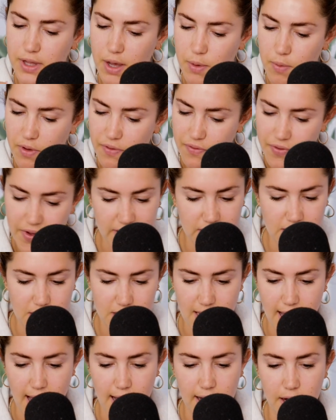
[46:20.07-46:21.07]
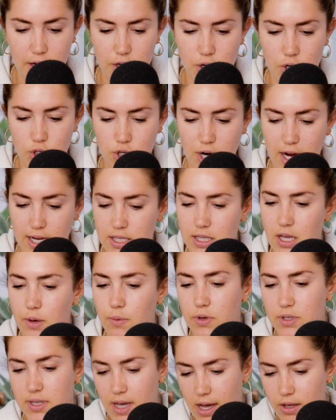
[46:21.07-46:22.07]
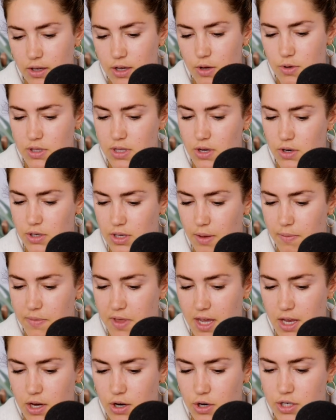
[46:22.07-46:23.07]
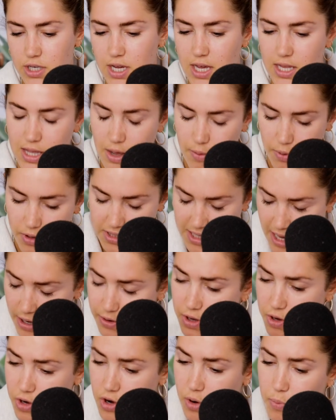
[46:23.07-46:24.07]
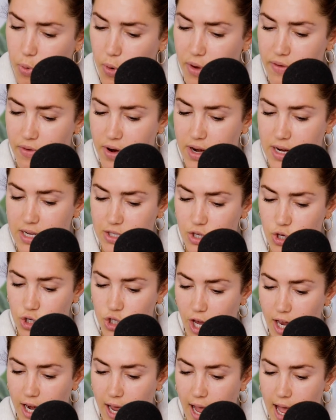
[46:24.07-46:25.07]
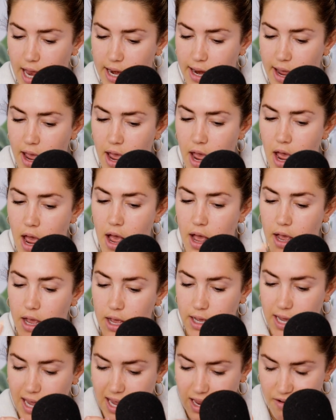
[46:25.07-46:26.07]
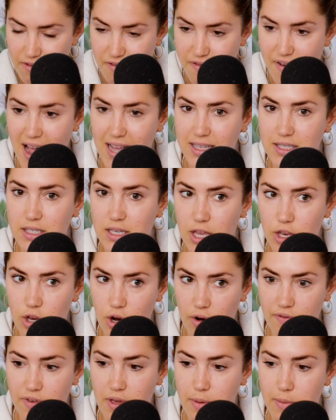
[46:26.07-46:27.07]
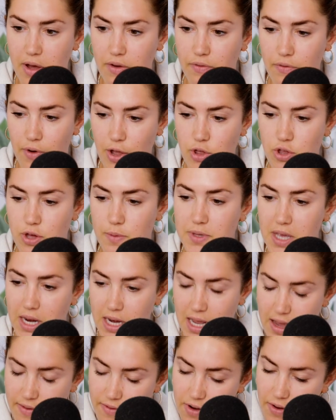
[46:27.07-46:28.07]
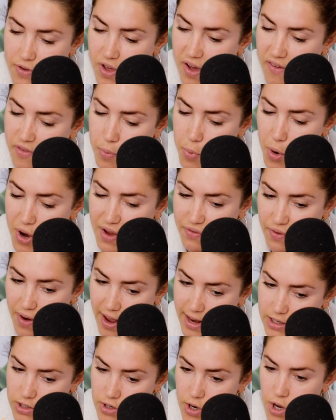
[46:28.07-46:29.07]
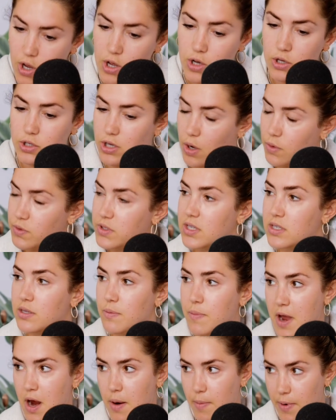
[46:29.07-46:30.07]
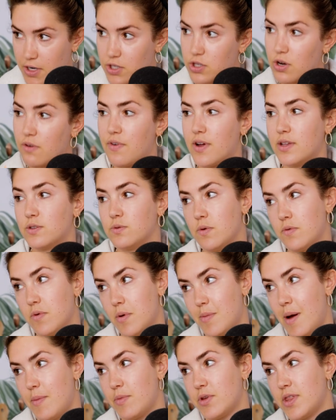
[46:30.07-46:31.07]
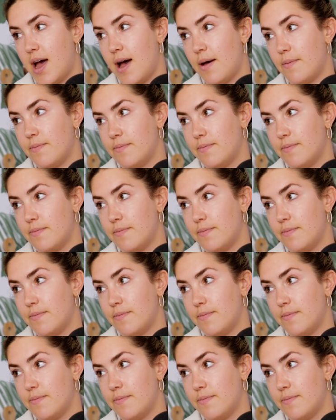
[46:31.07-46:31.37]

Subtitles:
They will fix the tag on your dress. They will tell you there's something in your teeth. They will tell you your boyfriend is a shithead. Invest in your female friendships. And even if you have a boyfriend, don't disappear, because your friends will remember that.